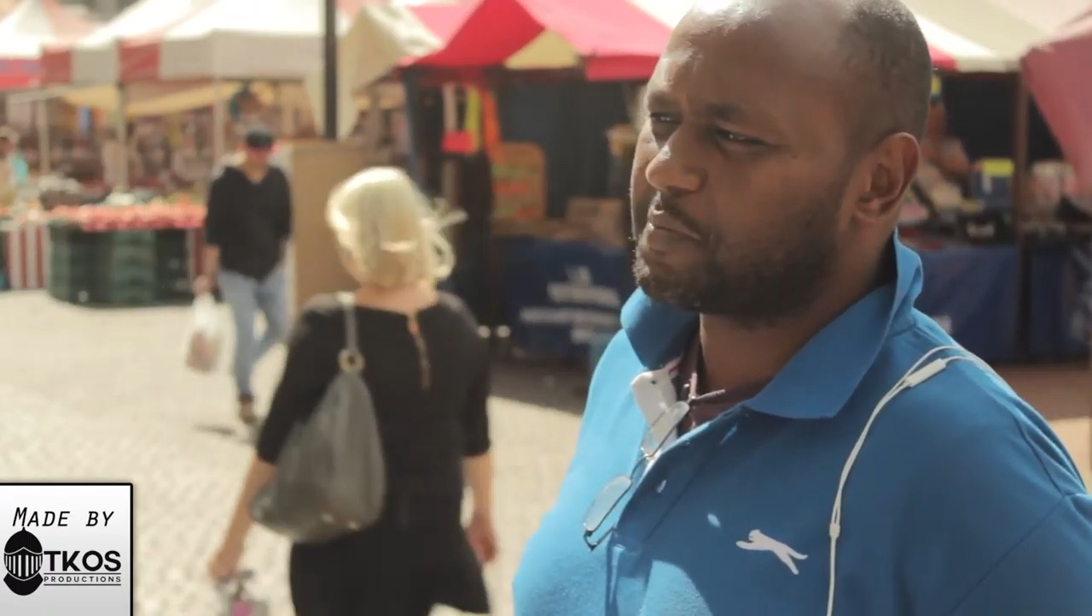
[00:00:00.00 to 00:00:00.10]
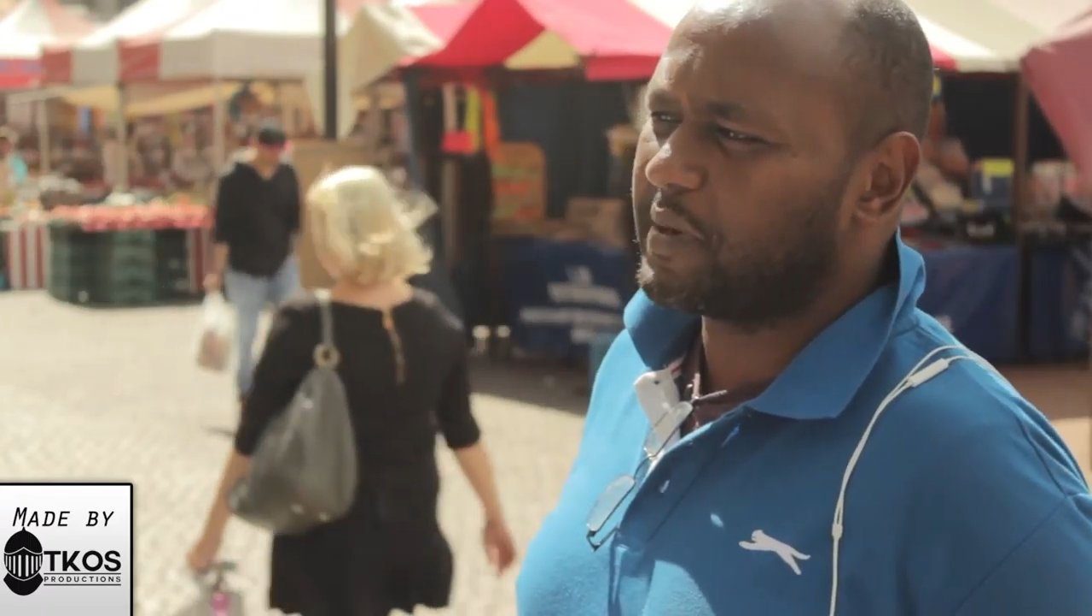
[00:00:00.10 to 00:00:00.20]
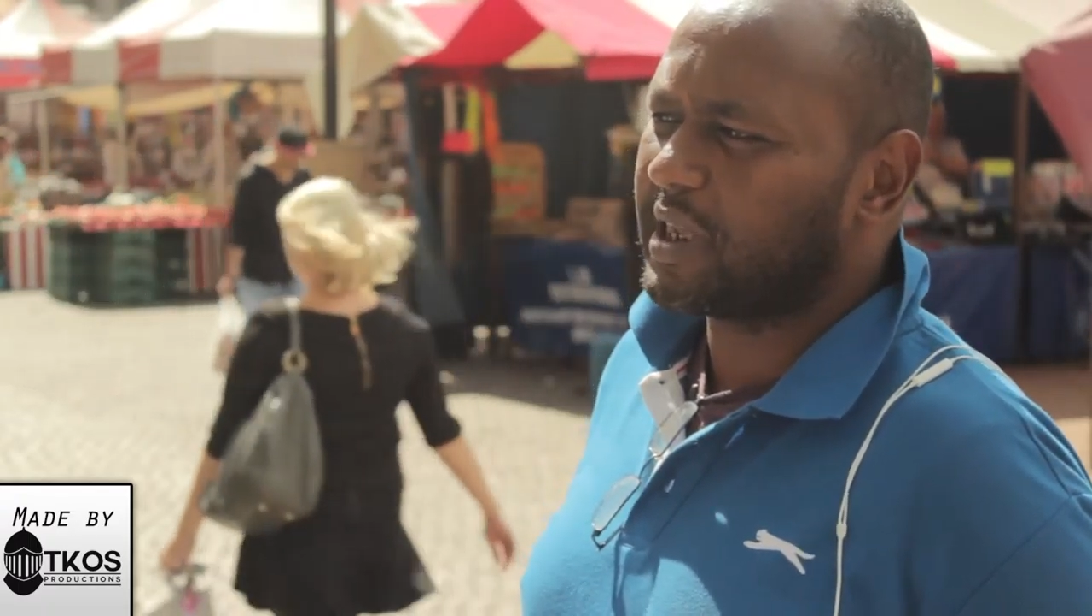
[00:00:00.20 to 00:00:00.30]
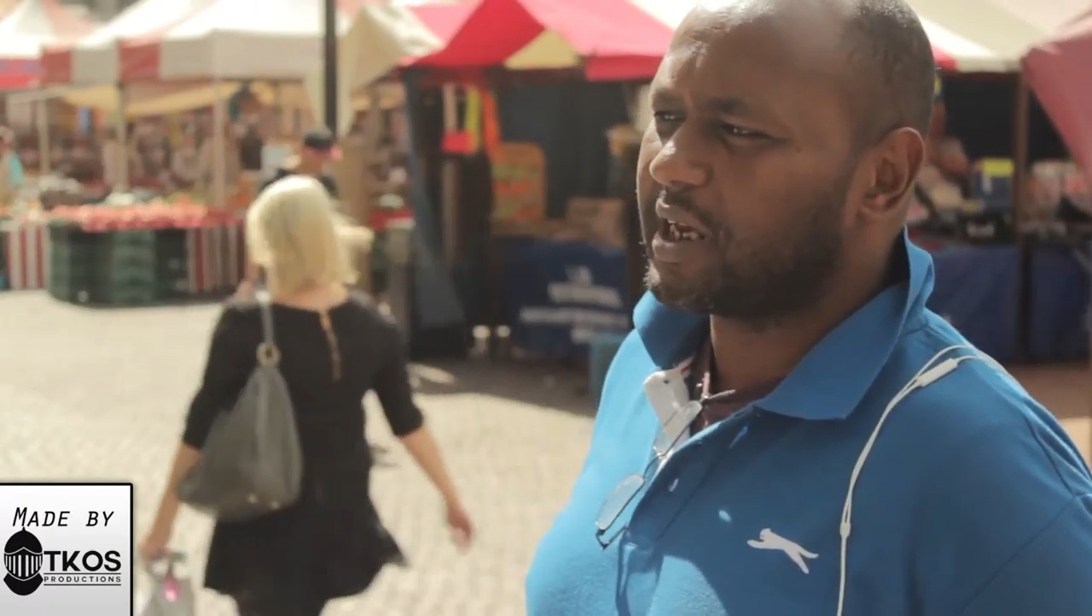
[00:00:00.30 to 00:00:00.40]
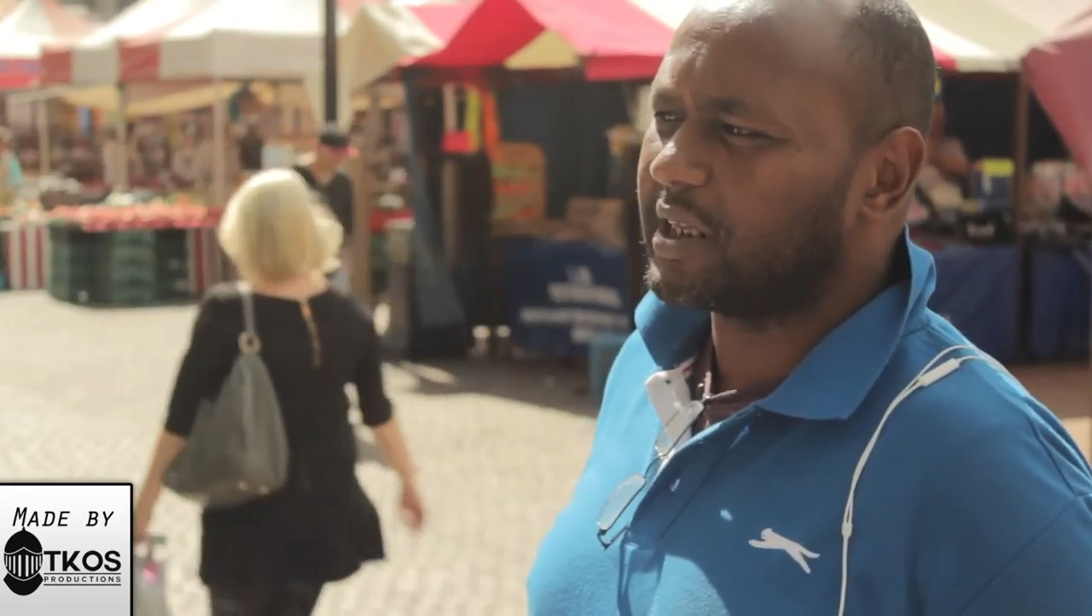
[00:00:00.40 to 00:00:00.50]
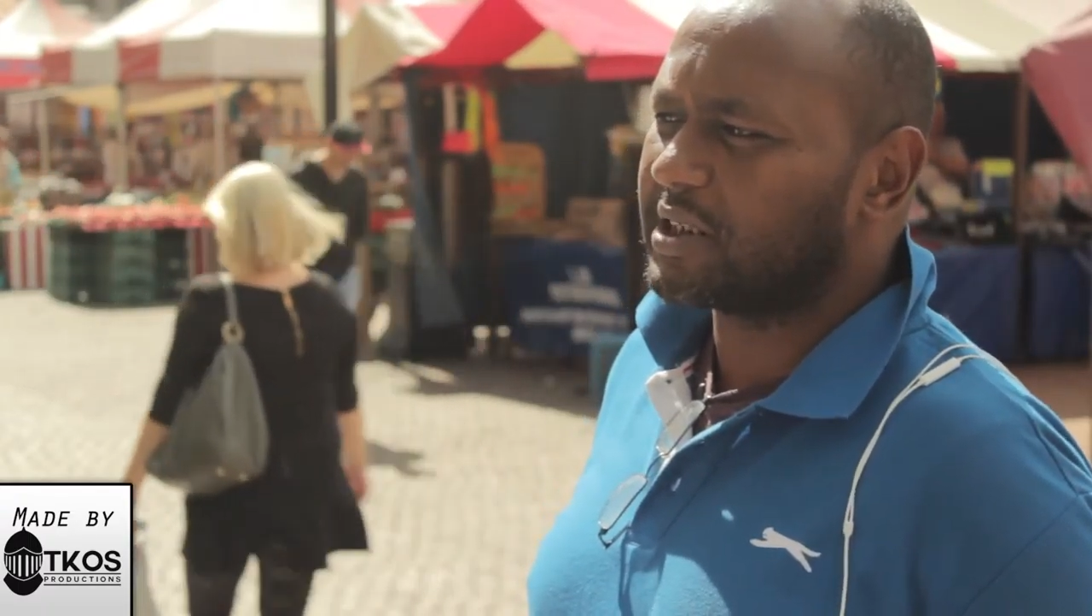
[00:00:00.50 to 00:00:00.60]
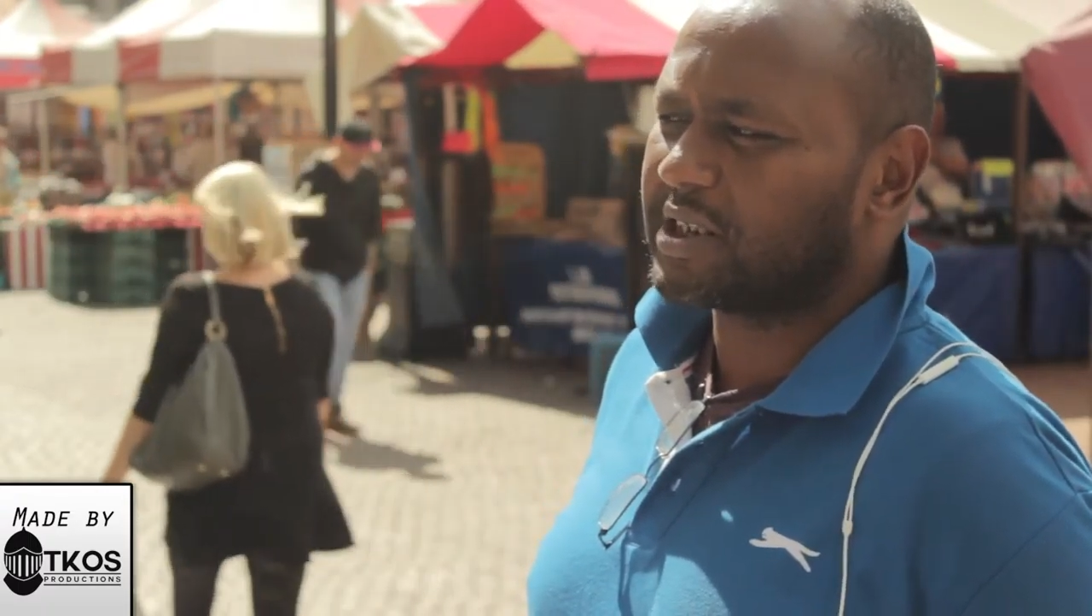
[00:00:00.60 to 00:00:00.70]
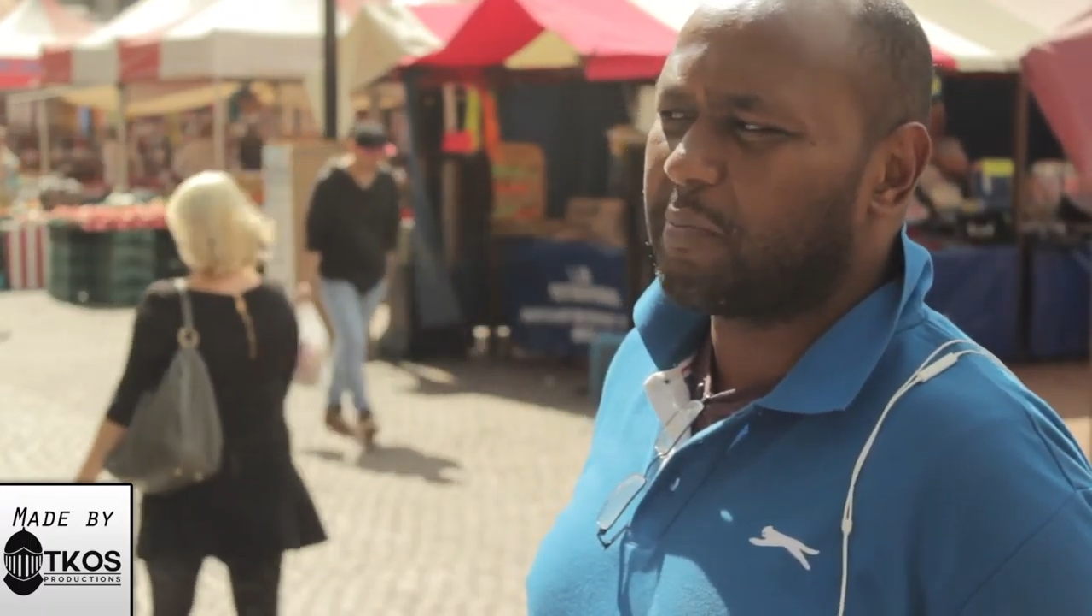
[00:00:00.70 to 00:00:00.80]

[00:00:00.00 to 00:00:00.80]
speak English,